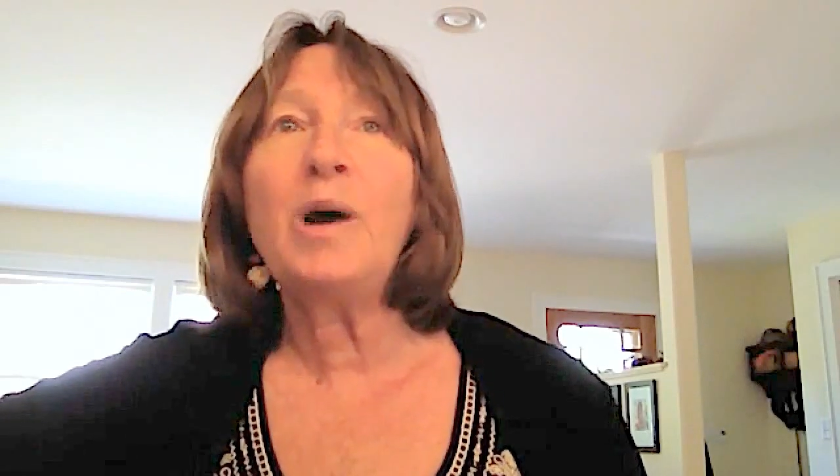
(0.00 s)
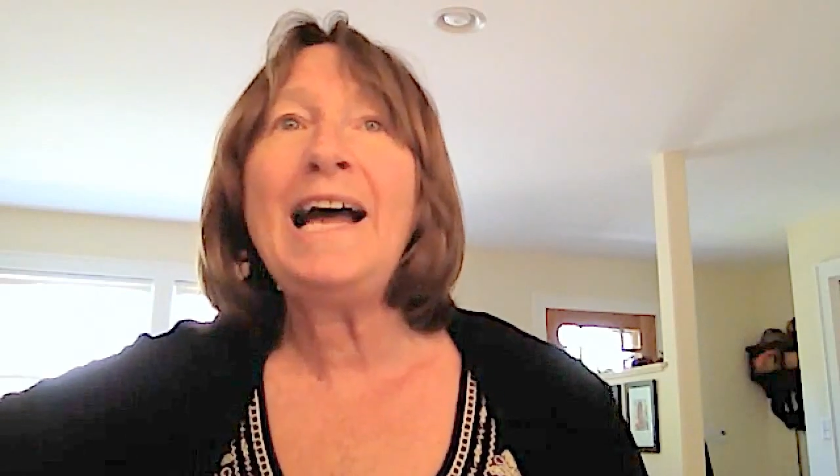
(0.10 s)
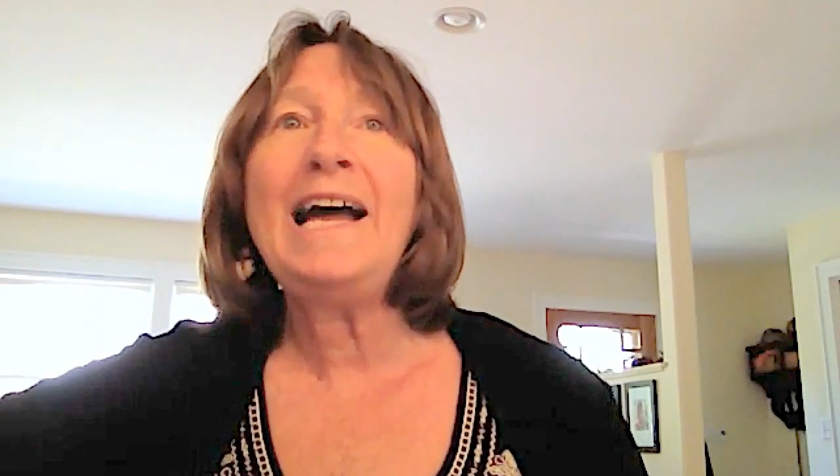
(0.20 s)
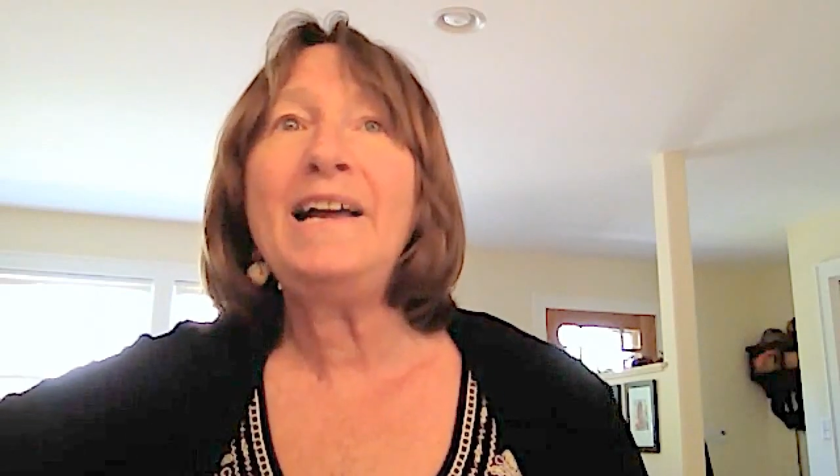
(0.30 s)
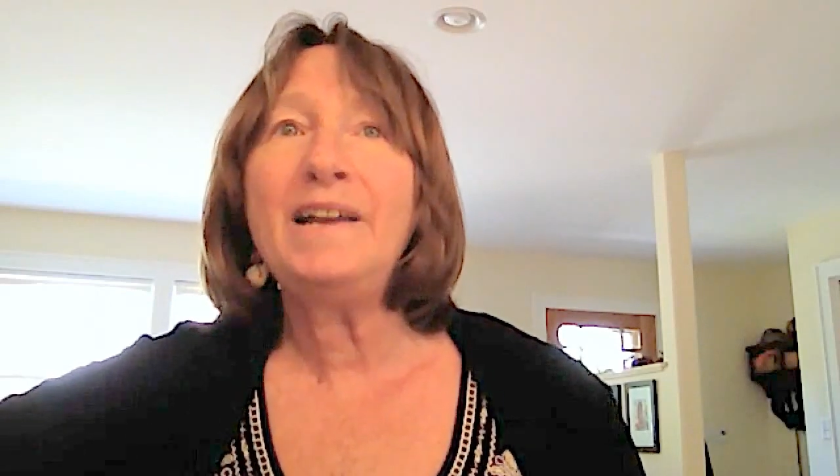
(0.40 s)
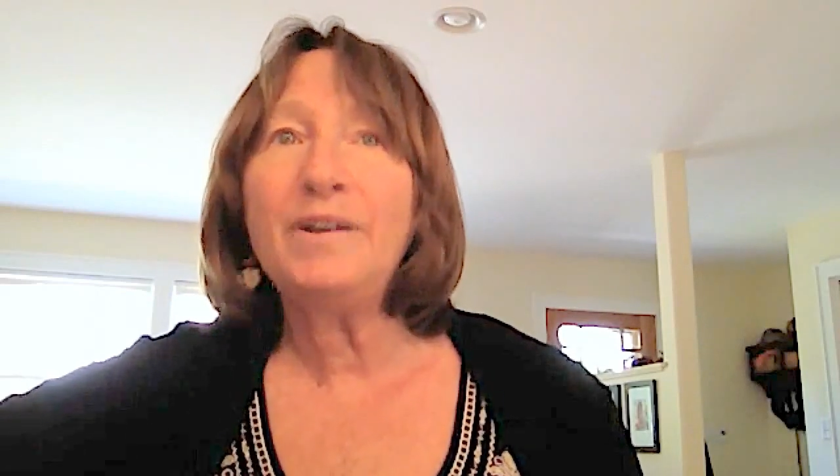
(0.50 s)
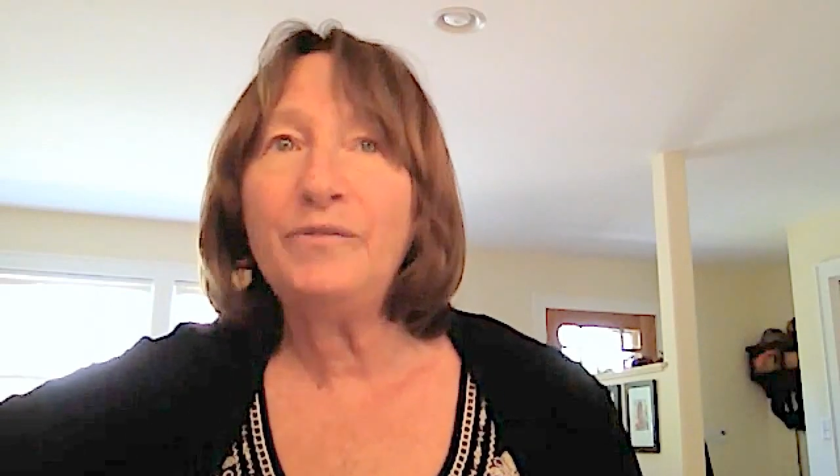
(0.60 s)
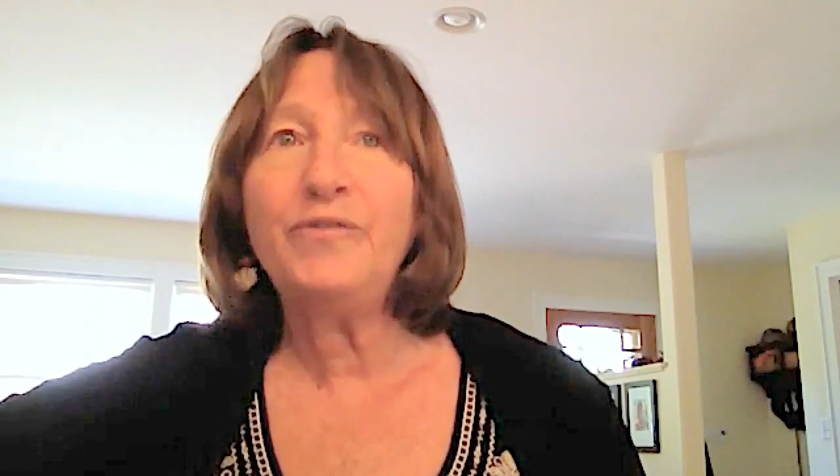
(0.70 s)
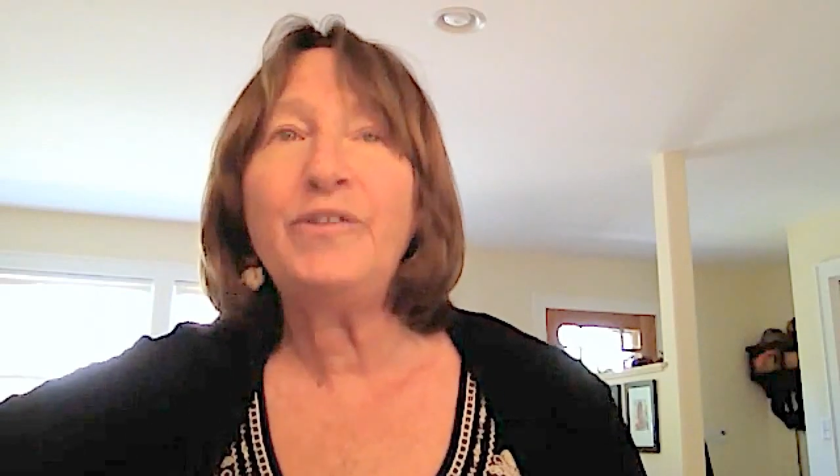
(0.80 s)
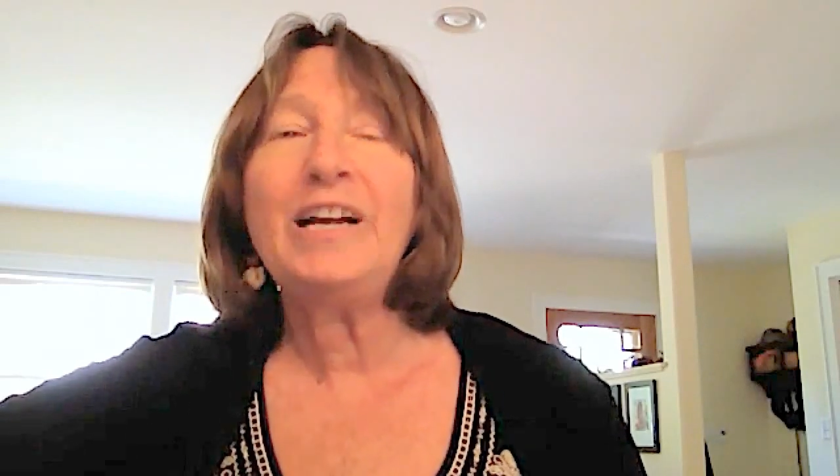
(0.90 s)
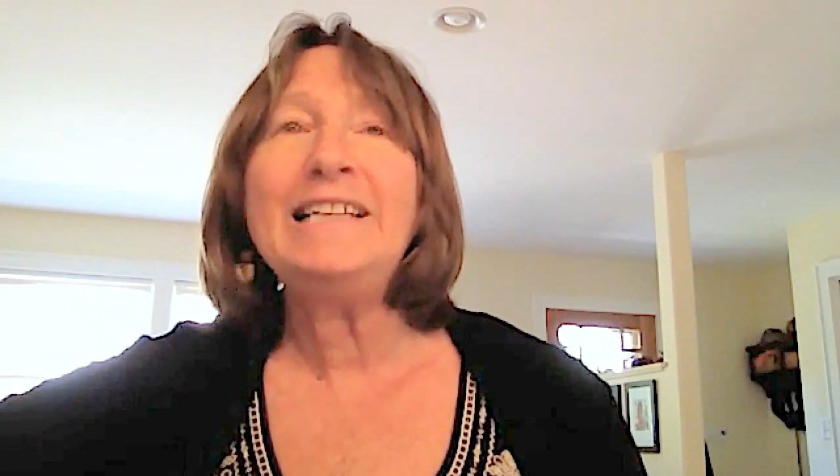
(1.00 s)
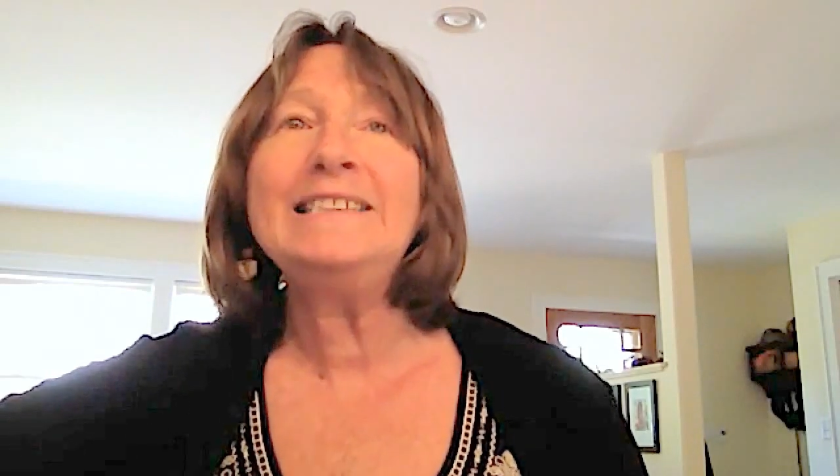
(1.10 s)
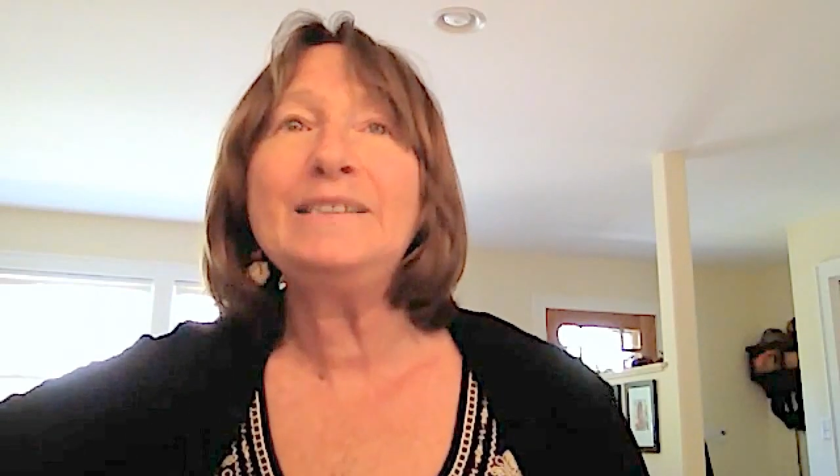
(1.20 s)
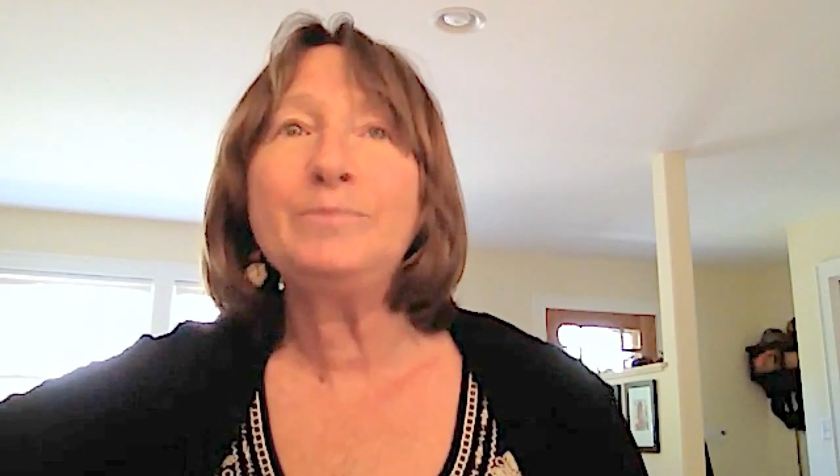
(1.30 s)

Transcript: why find